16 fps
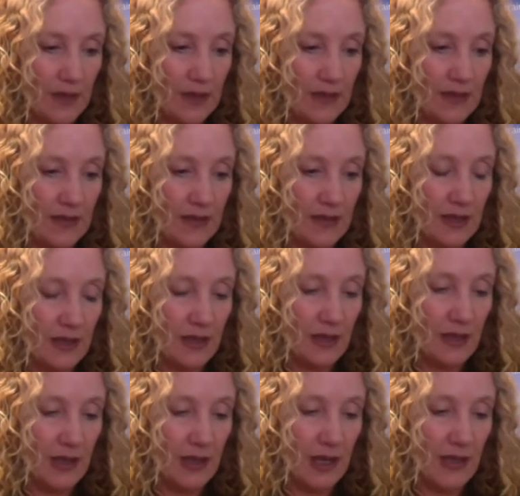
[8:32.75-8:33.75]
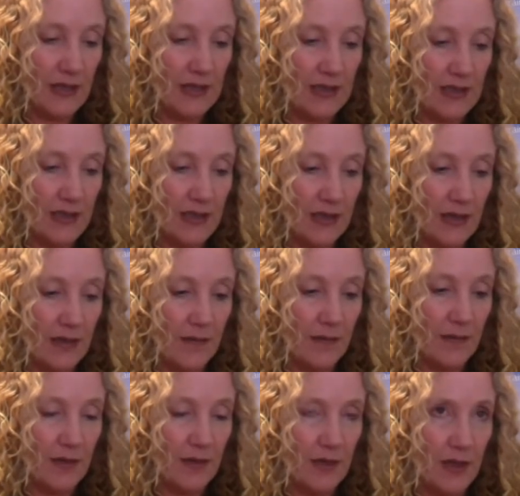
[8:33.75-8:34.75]
is that
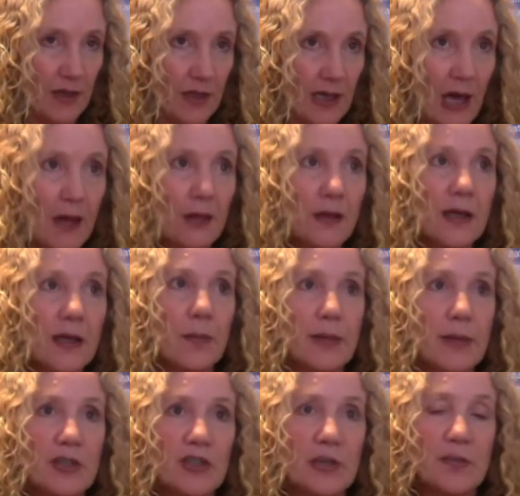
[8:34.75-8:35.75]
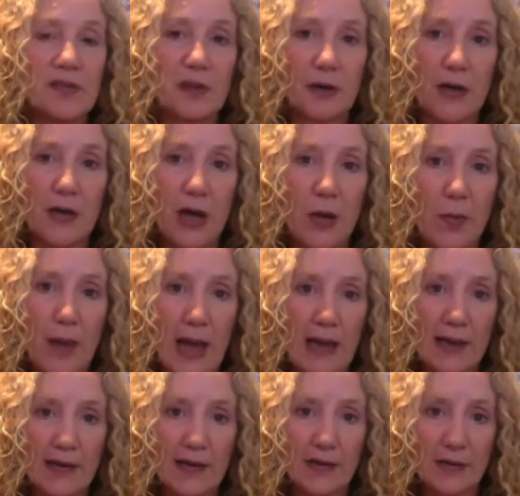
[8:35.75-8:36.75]
um, the Catholic bishops are now
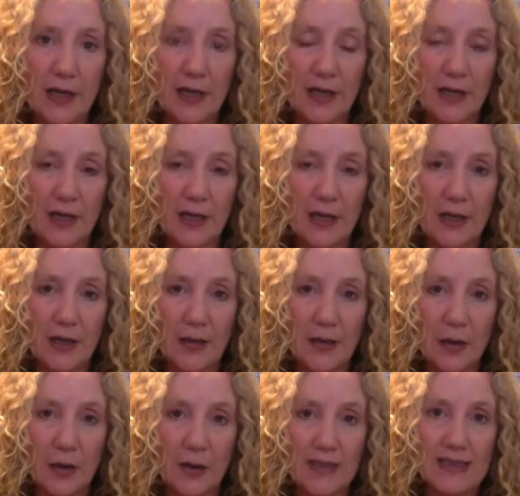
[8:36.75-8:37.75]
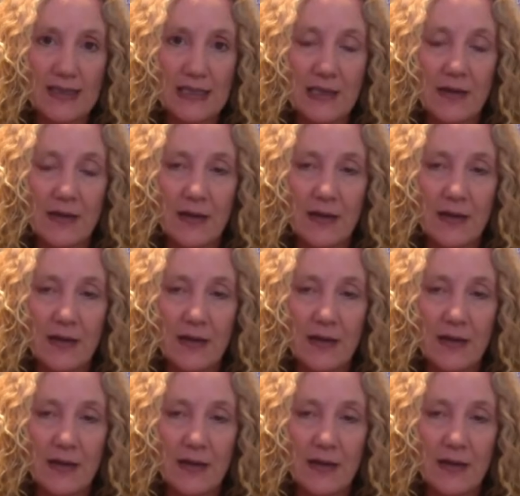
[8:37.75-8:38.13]
back in, in, in, on the scene.